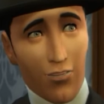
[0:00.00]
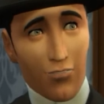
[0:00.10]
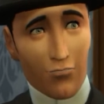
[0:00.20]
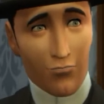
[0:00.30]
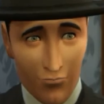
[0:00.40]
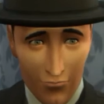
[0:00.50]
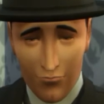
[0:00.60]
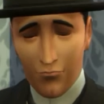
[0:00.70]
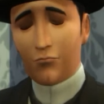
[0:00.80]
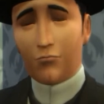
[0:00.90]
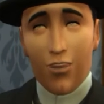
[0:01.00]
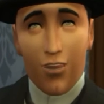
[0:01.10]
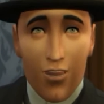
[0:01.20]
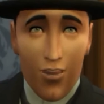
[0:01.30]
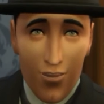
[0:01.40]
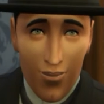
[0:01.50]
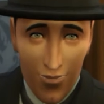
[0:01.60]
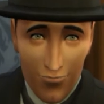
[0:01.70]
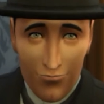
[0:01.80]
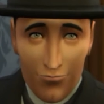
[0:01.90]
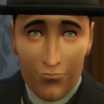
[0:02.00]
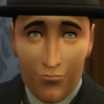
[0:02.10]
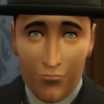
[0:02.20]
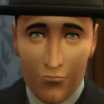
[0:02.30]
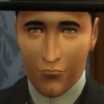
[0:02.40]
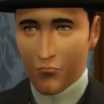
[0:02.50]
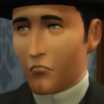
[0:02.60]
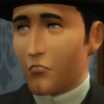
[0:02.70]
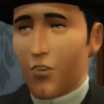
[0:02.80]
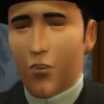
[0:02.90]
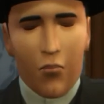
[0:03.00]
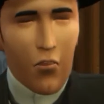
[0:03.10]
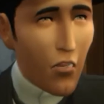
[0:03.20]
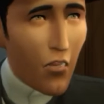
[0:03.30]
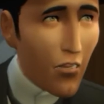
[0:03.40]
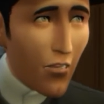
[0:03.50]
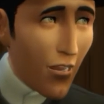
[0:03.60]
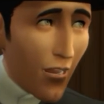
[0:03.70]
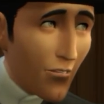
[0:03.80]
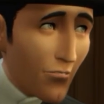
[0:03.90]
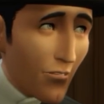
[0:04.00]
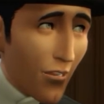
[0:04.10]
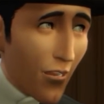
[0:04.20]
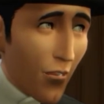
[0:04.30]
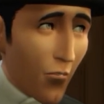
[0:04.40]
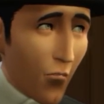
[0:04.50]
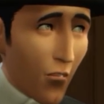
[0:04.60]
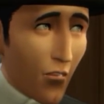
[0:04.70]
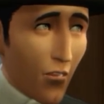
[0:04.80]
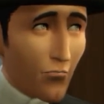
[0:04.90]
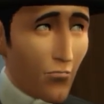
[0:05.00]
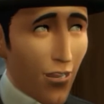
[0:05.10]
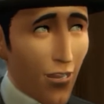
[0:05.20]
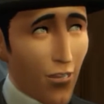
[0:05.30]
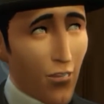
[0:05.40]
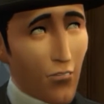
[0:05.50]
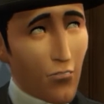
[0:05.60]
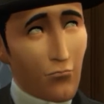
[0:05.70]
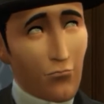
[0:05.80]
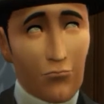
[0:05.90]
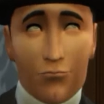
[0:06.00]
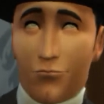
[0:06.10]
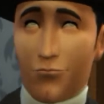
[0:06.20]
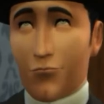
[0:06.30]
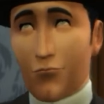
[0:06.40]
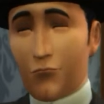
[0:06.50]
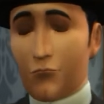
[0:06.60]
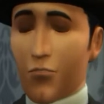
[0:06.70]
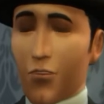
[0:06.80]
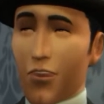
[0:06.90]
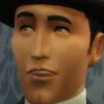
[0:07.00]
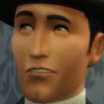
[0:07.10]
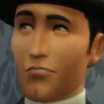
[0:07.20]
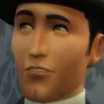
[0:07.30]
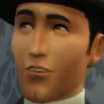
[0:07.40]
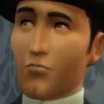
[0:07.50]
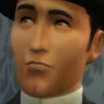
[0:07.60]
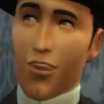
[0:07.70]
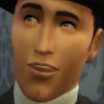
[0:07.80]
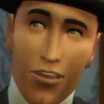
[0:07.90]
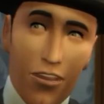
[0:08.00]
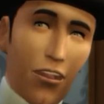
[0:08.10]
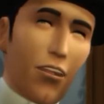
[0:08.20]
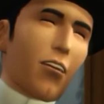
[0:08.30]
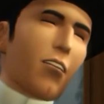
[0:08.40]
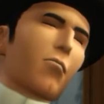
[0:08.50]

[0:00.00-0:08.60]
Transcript: advances to the bureau, and either opens it or tries to do so. While she is thus engaged, young Willoughby Smith enters the room.